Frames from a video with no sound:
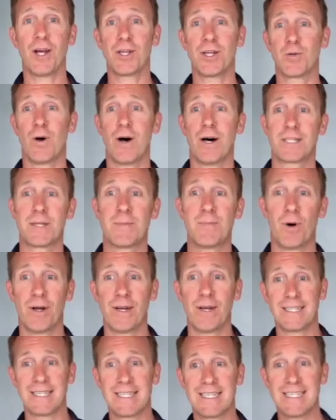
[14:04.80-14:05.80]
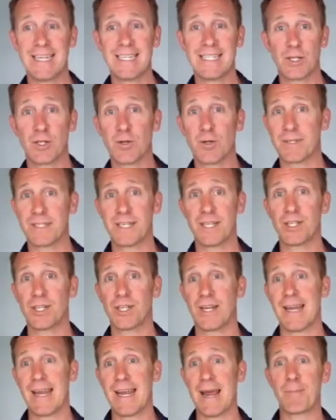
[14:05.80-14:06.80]
to ask the body to sit into a position
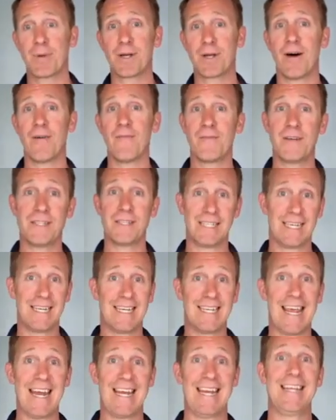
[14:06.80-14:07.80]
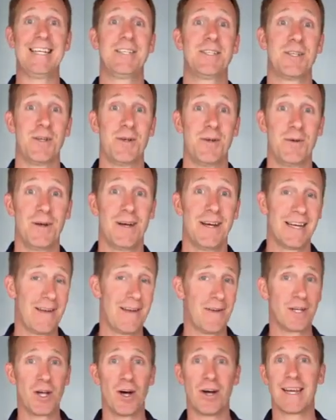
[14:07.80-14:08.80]
the hip can't physically get into. And if
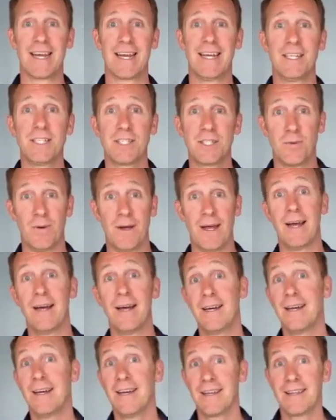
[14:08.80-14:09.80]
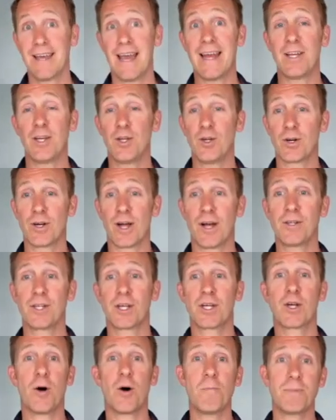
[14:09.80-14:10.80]
it can't get into it, then you're going to
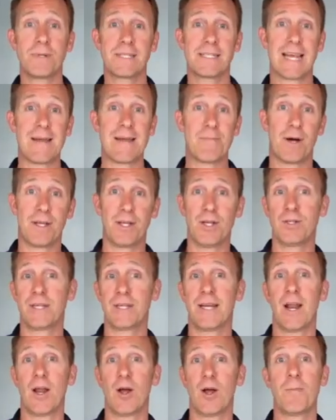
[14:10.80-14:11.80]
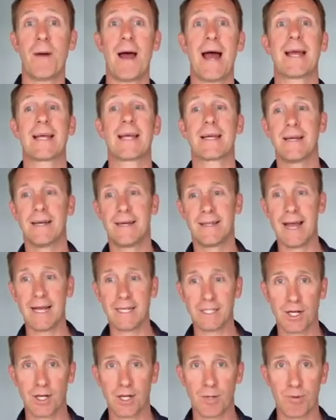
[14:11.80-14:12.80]
compensate by using the low back, and that's
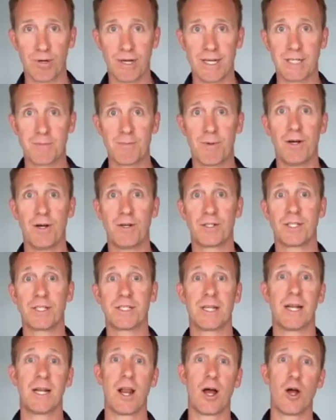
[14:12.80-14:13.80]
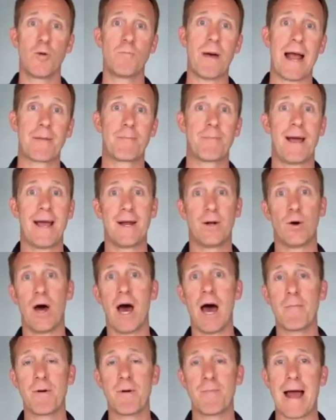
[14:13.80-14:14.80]
going to predispose us to low back pain or
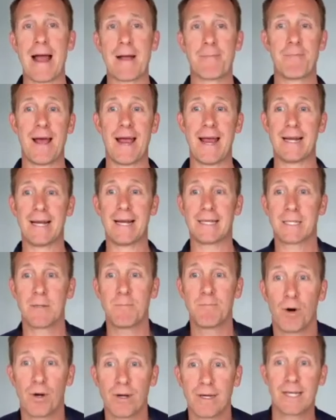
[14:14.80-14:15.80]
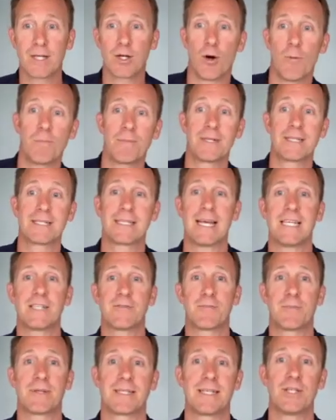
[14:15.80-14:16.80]
upper back pain as the body compensates
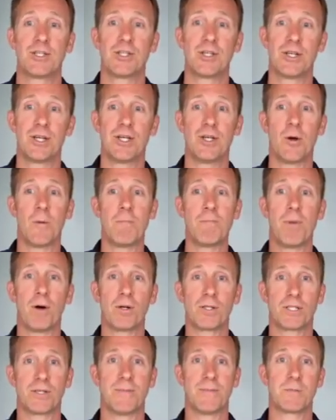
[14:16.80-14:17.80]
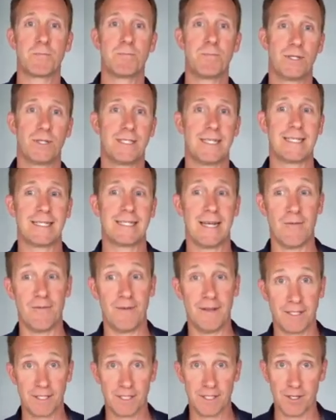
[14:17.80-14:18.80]
the position that your bottom has put itself into.